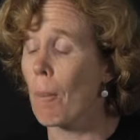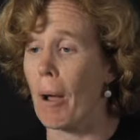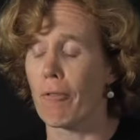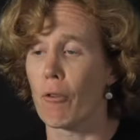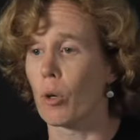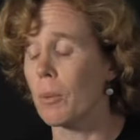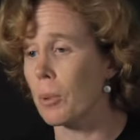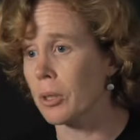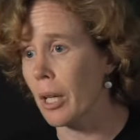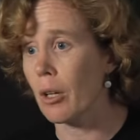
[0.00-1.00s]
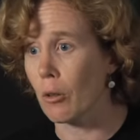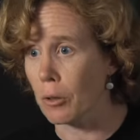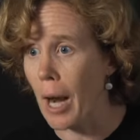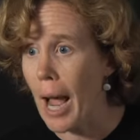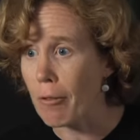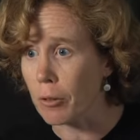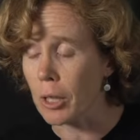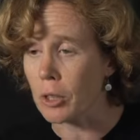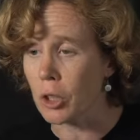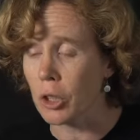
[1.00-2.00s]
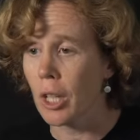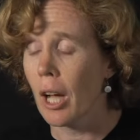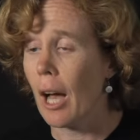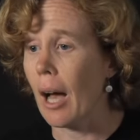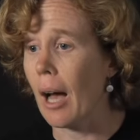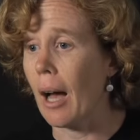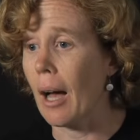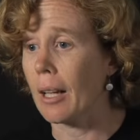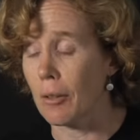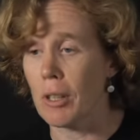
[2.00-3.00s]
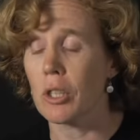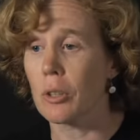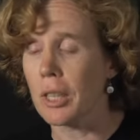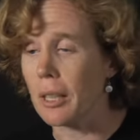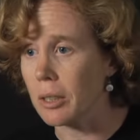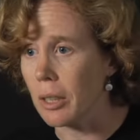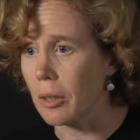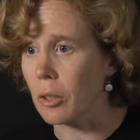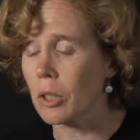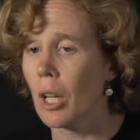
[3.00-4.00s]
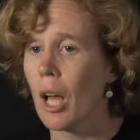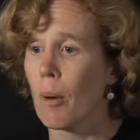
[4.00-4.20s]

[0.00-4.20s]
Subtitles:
by 40% over average conventional data centers